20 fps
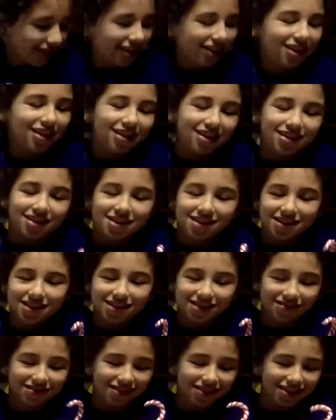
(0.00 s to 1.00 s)
Just
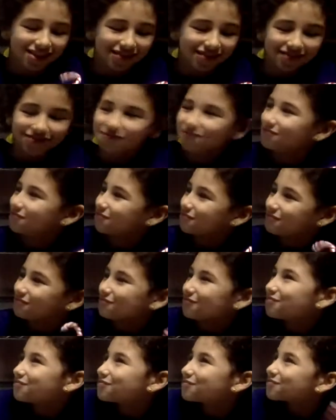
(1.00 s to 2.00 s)
gonna mix
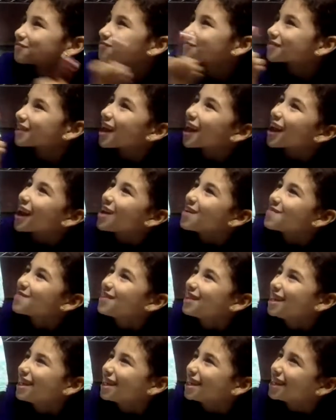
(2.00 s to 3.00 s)
that a little bit
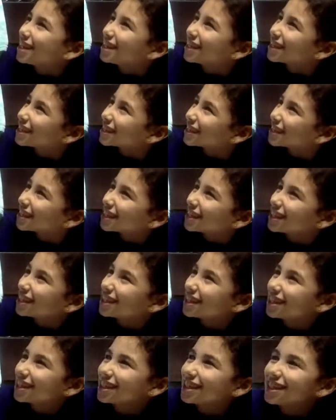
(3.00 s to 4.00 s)
more.
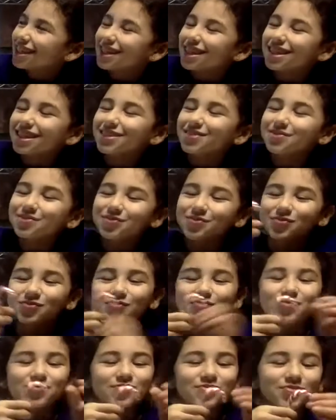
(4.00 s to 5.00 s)
Oh yeah, you can
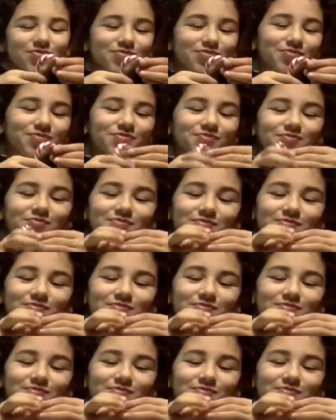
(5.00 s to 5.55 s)
have a candy cane.